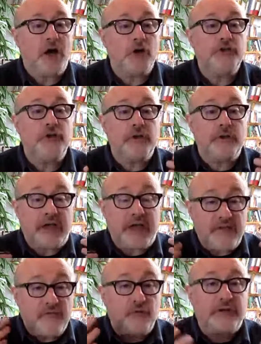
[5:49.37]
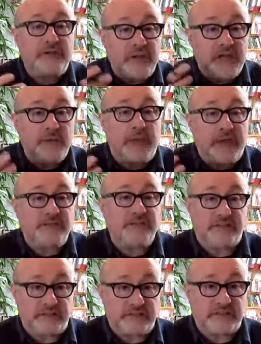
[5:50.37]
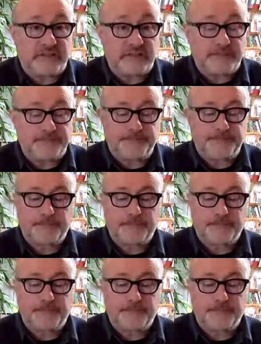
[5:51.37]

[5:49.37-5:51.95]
on an everyday basis